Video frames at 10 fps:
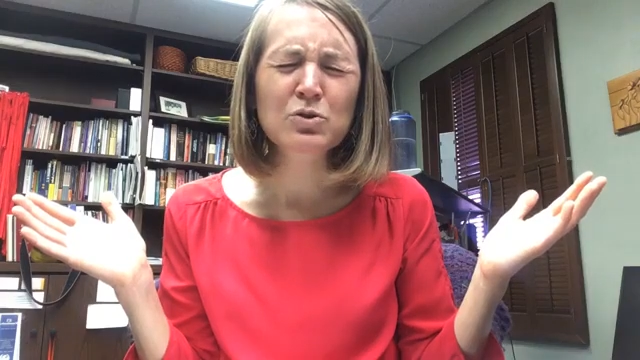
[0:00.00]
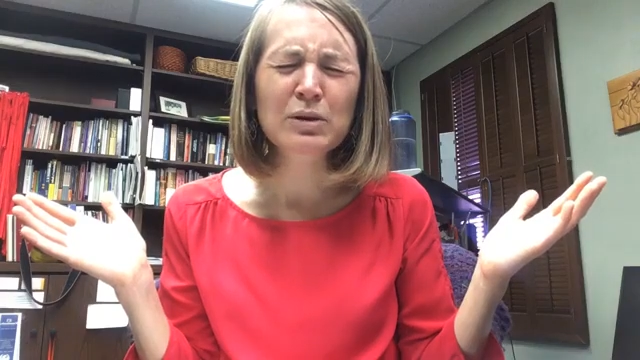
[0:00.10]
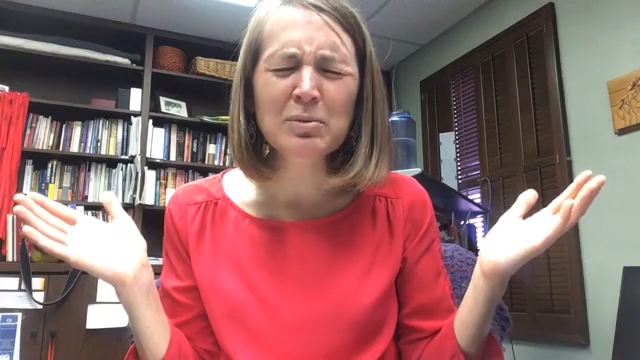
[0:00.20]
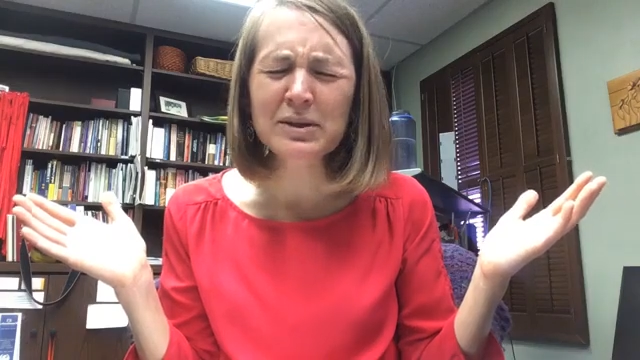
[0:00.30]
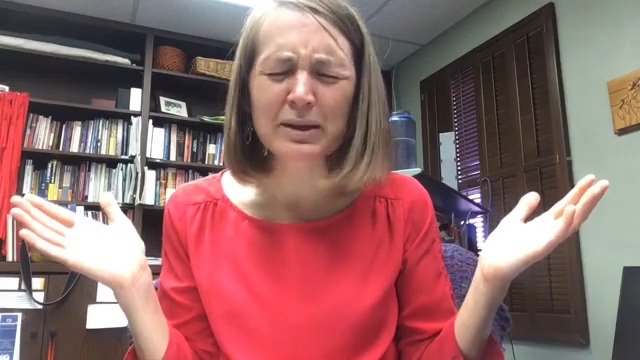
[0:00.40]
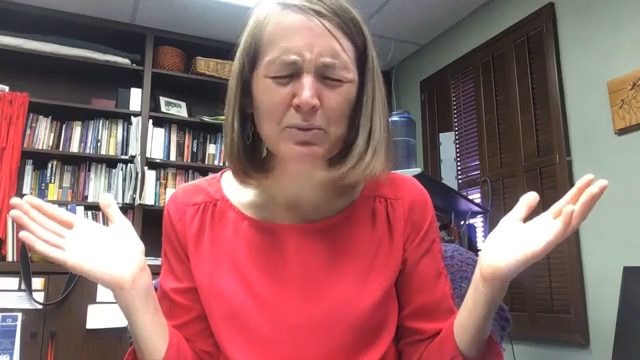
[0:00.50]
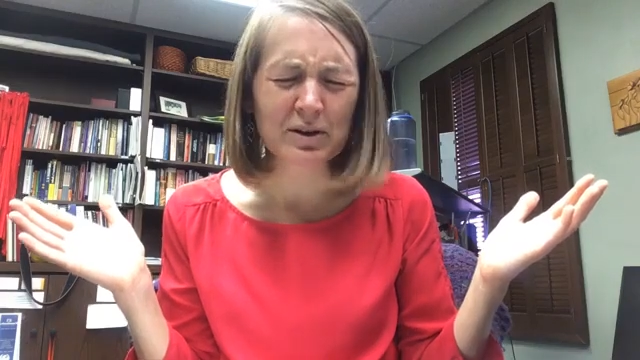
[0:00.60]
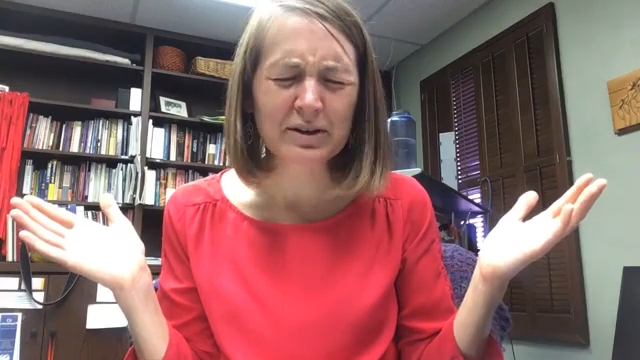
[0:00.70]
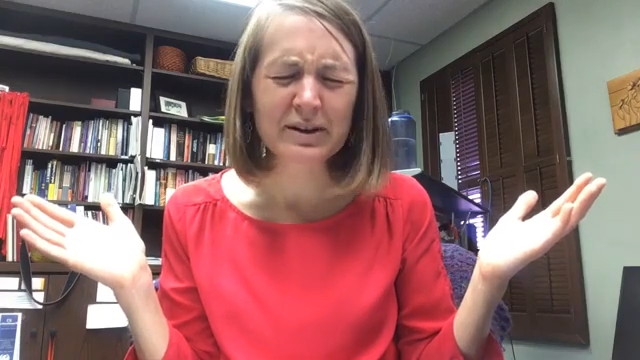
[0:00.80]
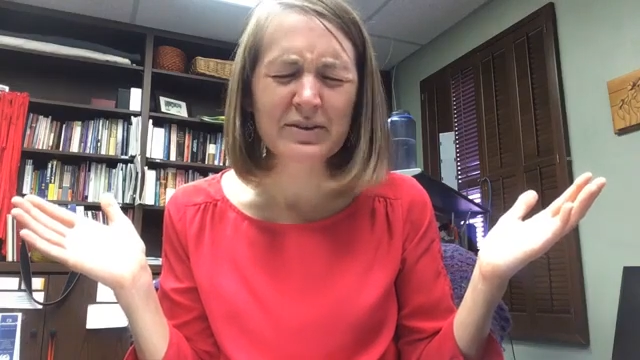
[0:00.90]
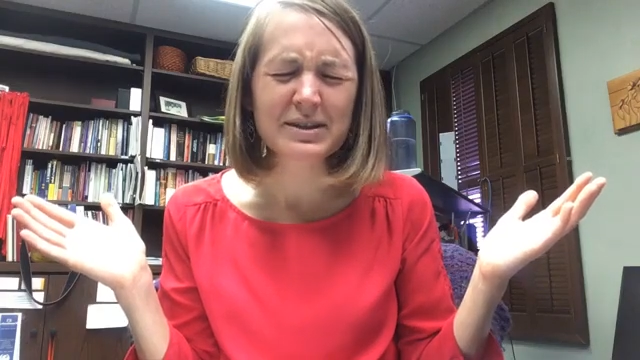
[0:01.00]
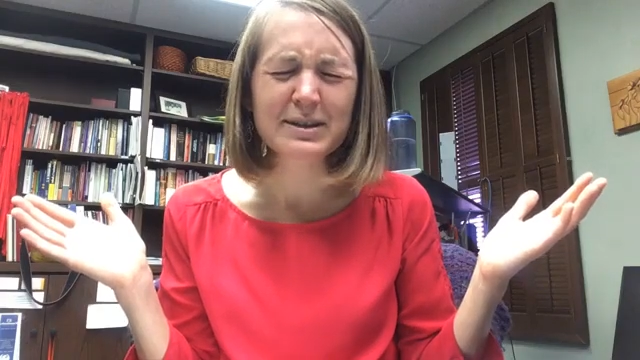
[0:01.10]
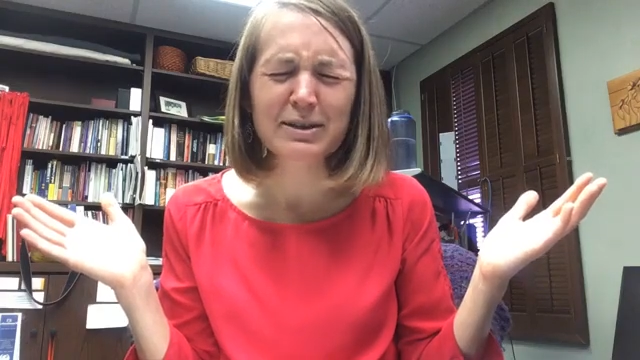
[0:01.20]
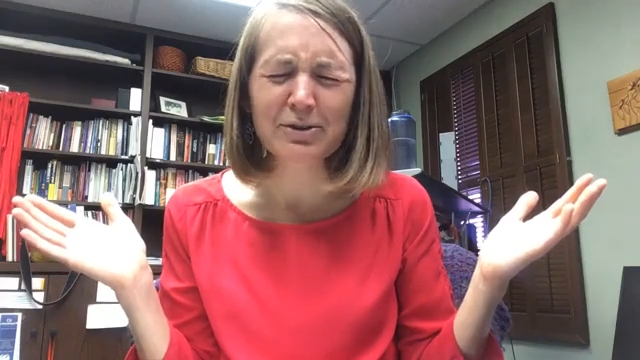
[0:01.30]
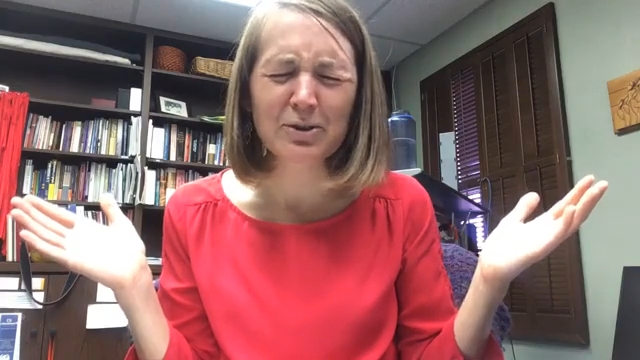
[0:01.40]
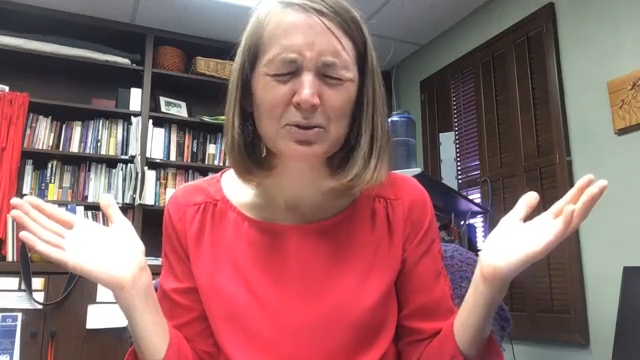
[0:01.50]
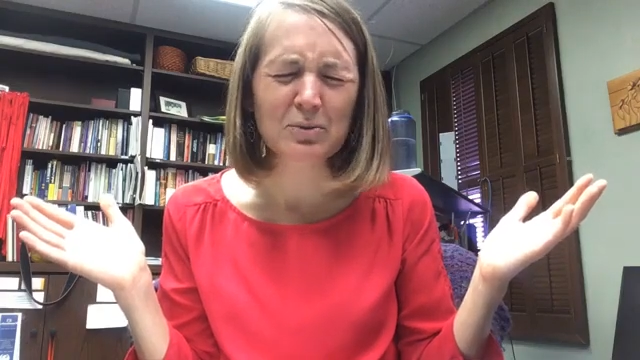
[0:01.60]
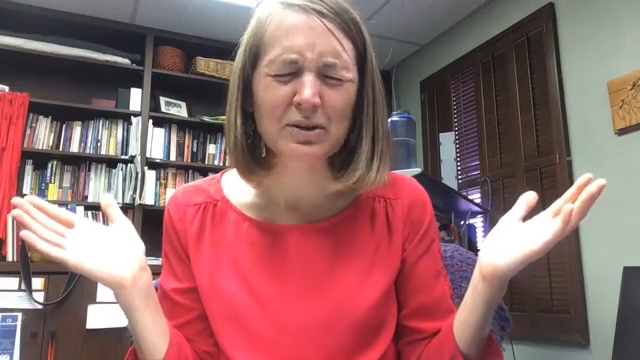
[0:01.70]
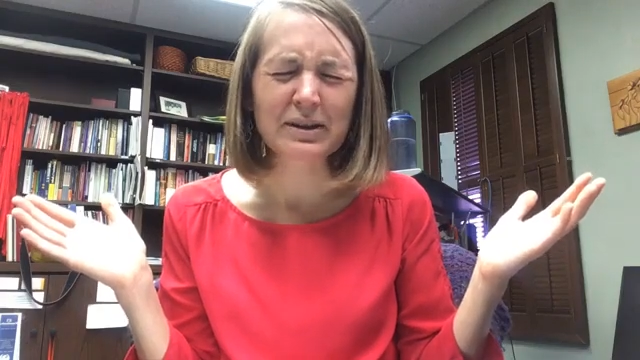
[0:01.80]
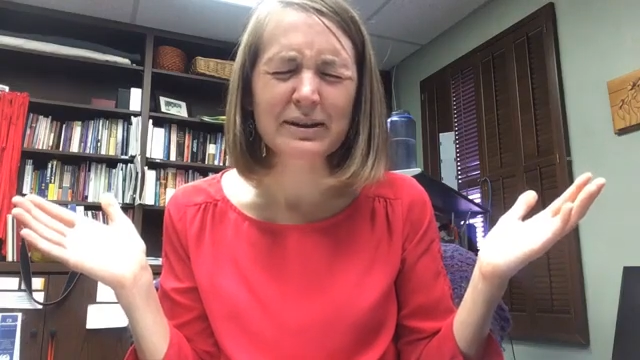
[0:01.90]
troubling work, in this
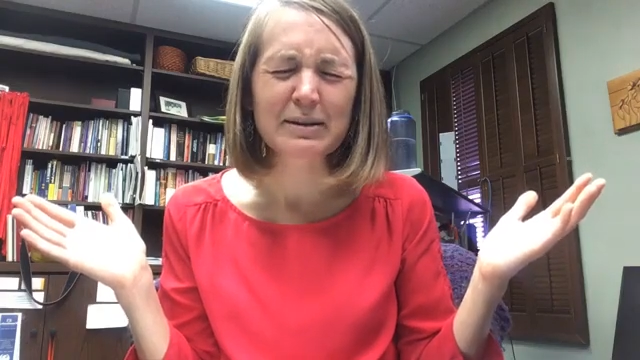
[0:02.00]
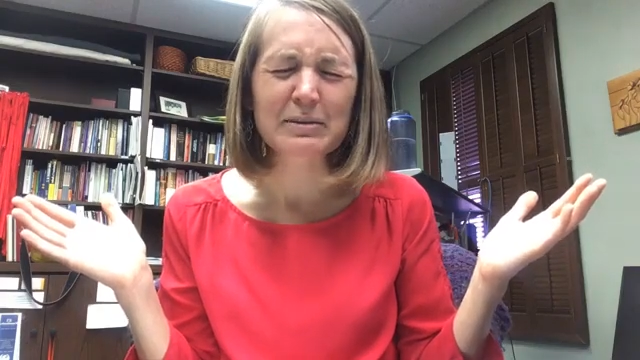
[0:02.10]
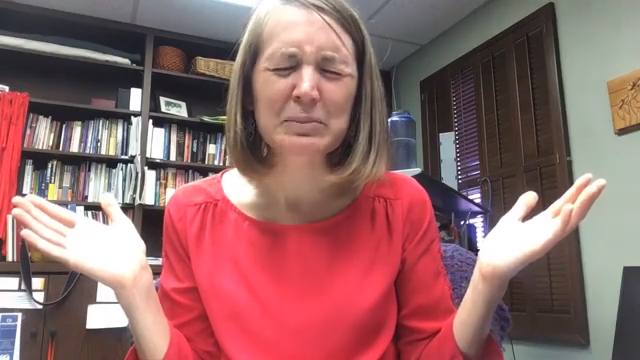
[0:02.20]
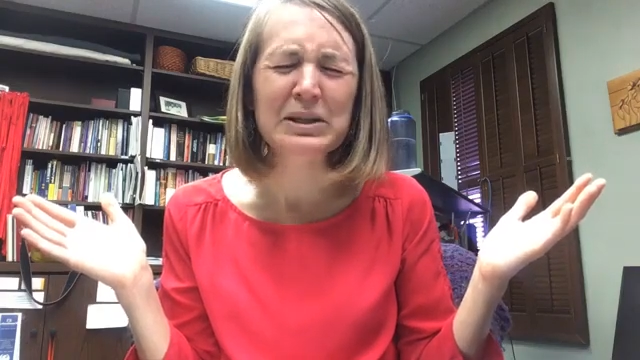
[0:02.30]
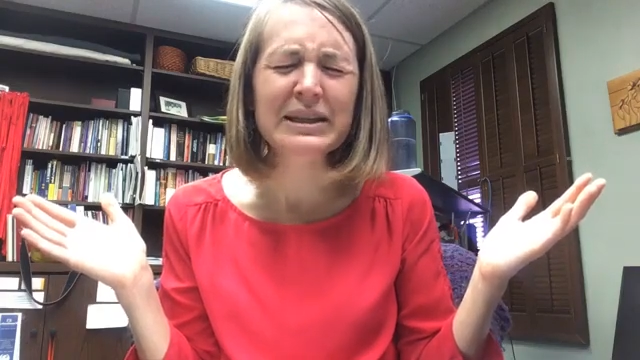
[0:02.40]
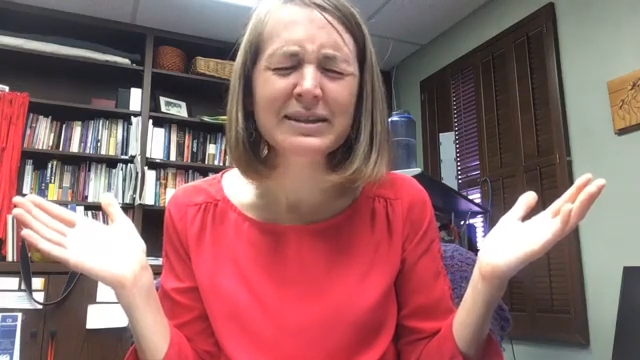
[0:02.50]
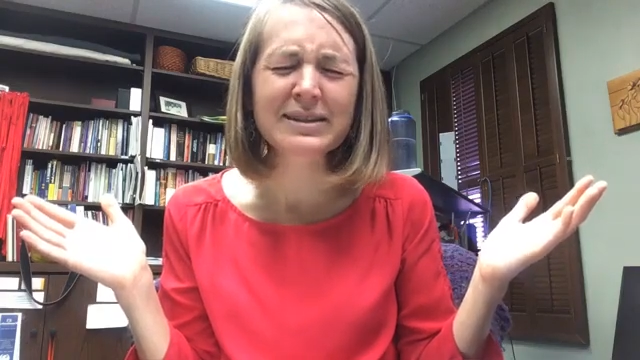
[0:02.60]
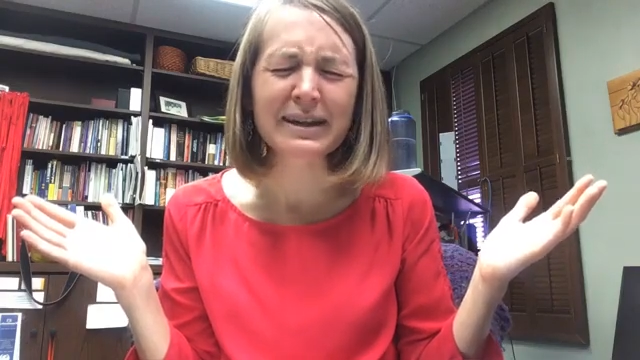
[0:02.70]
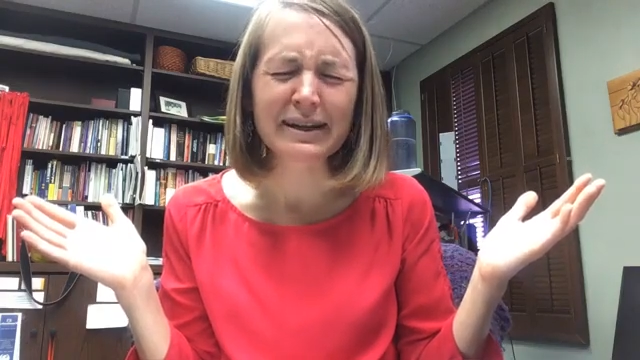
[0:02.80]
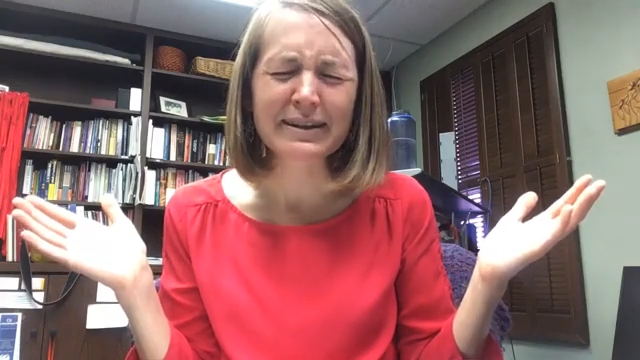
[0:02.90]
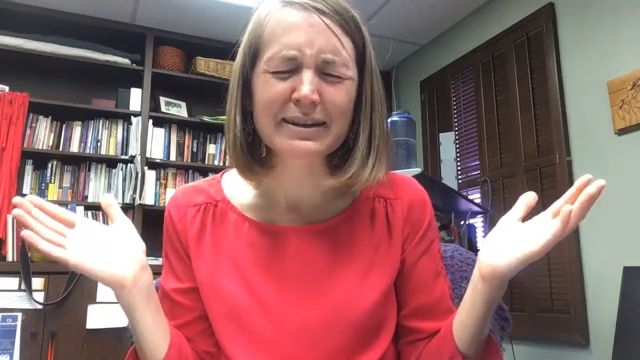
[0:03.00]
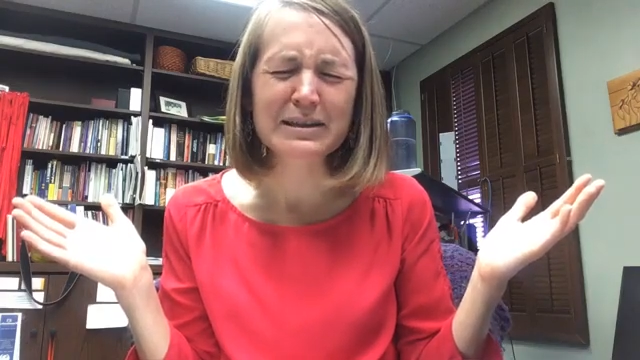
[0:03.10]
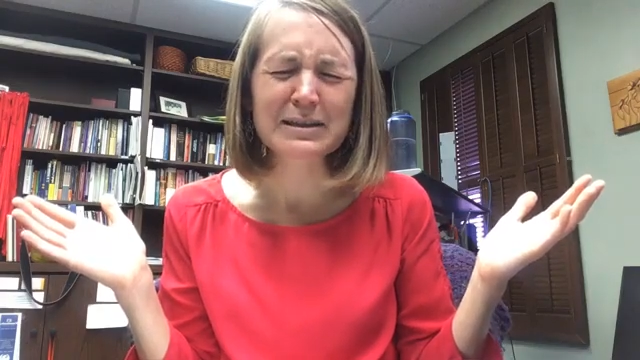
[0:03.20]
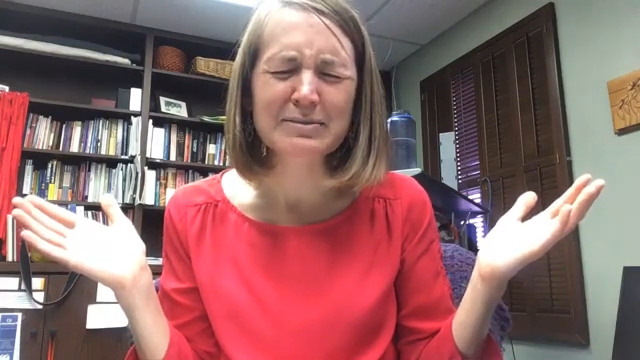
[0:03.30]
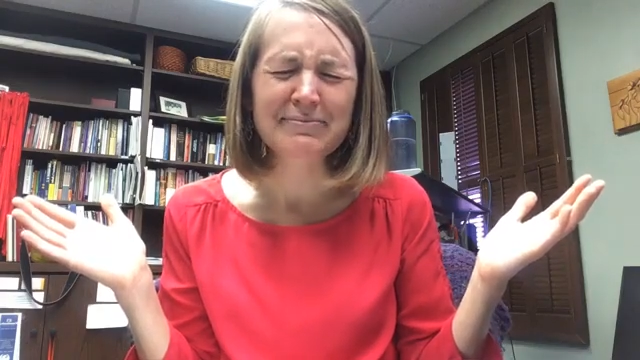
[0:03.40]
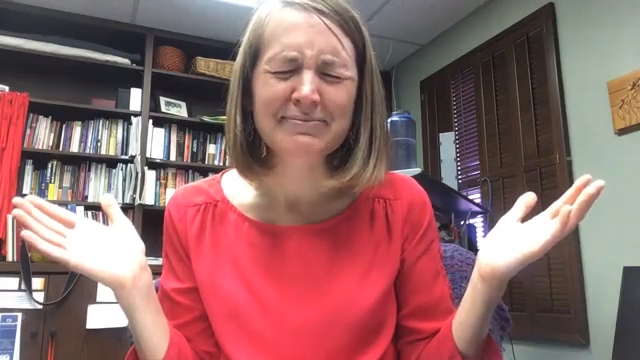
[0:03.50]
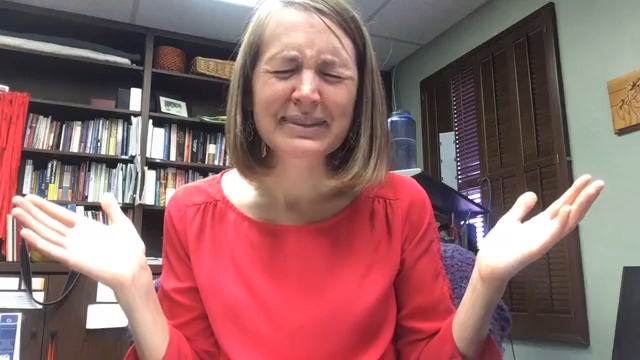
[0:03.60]
difficult work, please guide us.